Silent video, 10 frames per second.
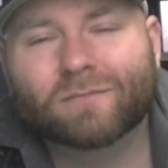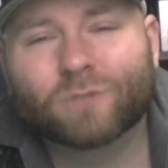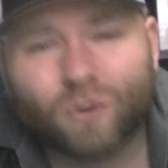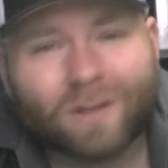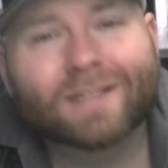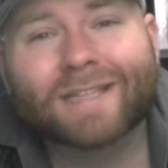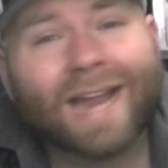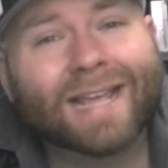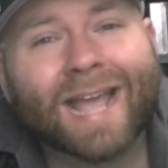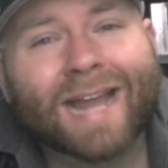strictly
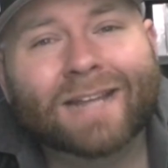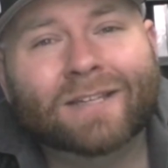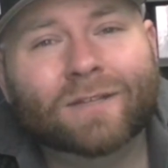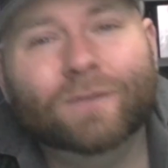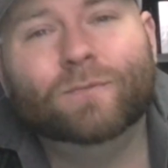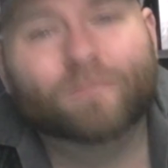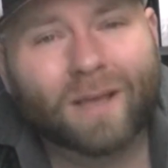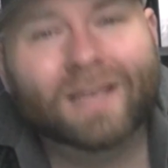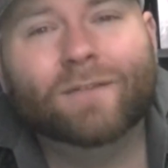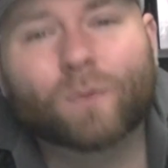dedicated to my
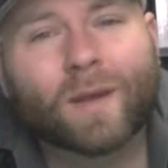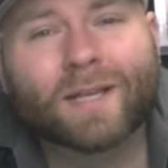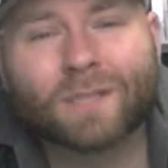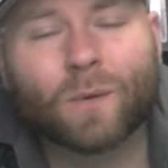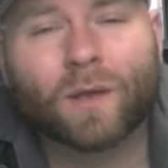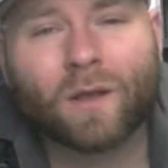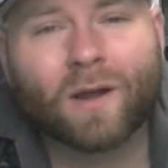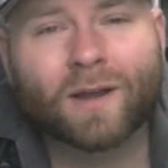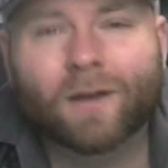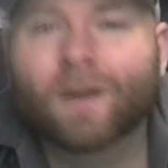giveaways going
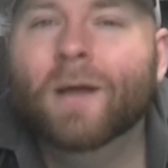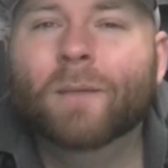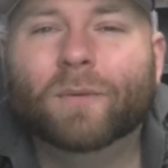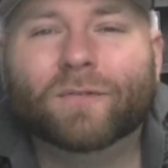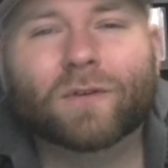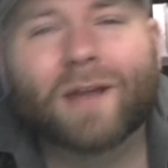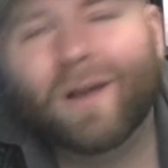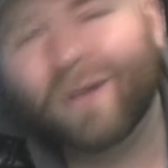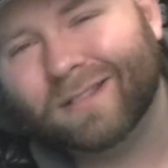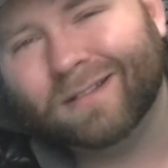on here. But for
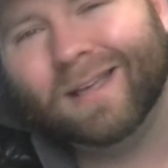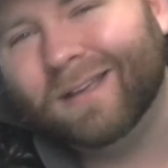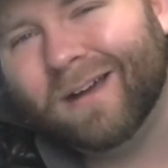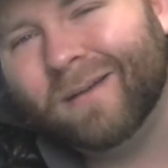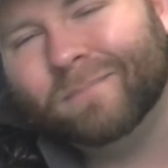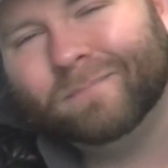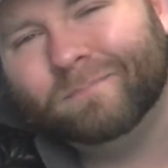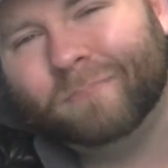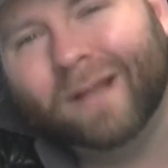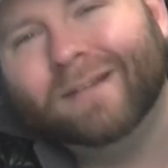now, hit the like
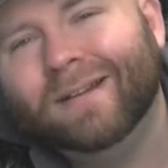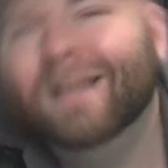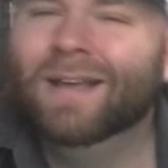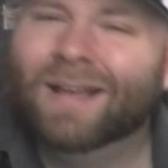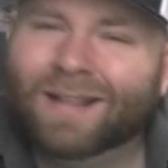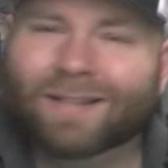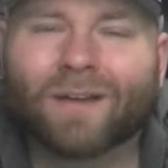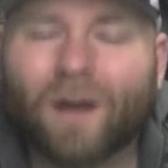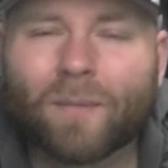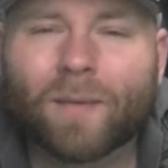button, hit the
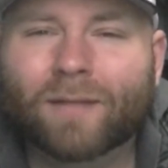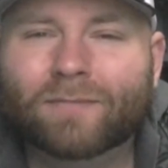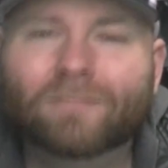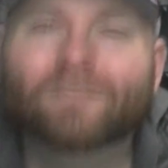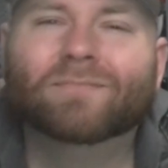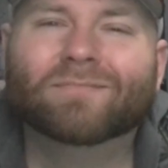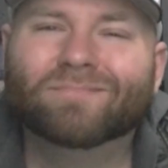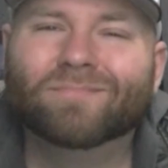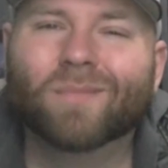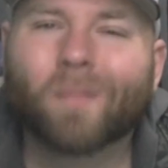comment.
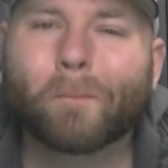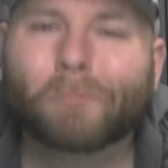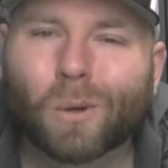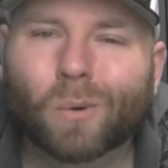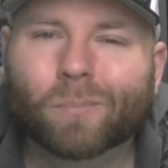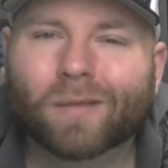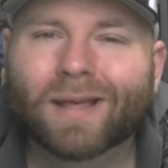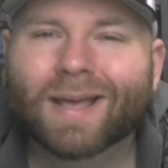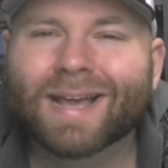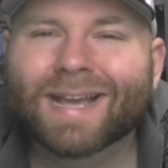Boom.
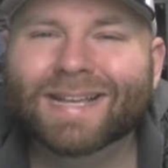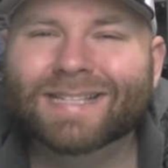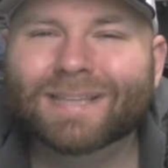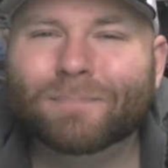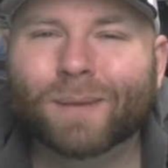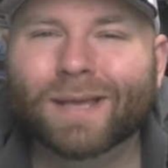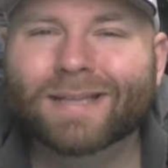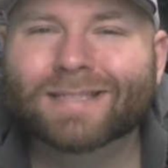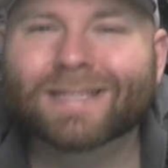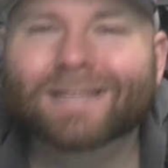Easy
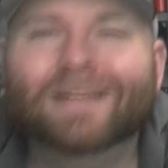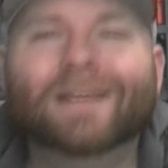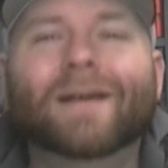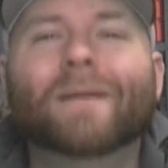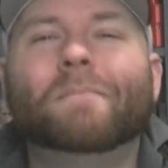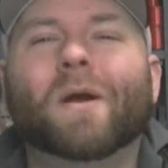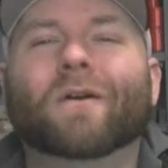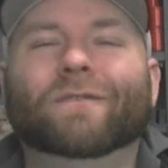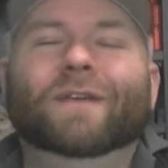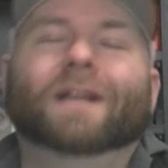peasy.
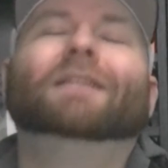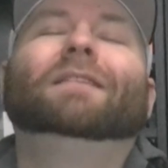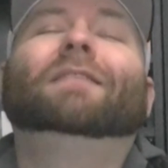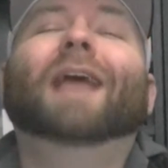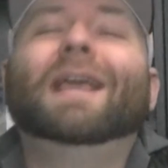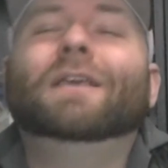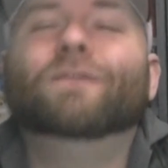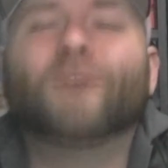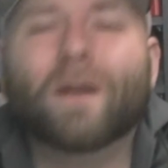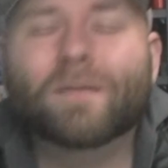Perfect. Thank you
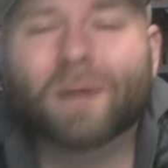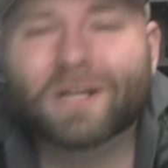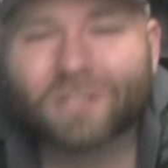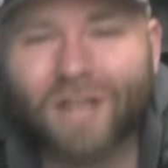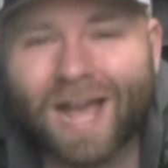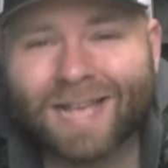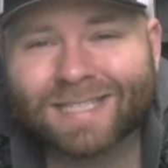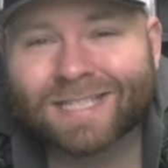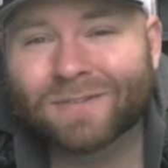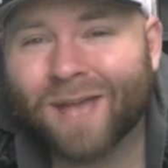very much, guys,
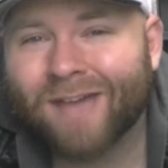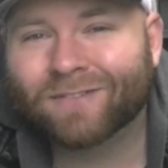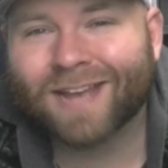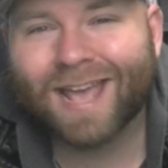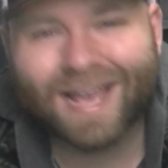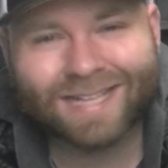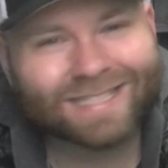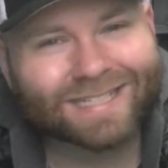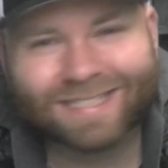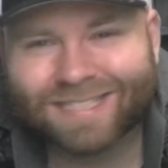and you have an
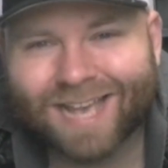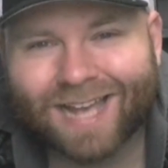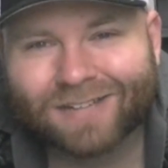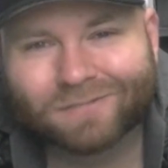excellent day.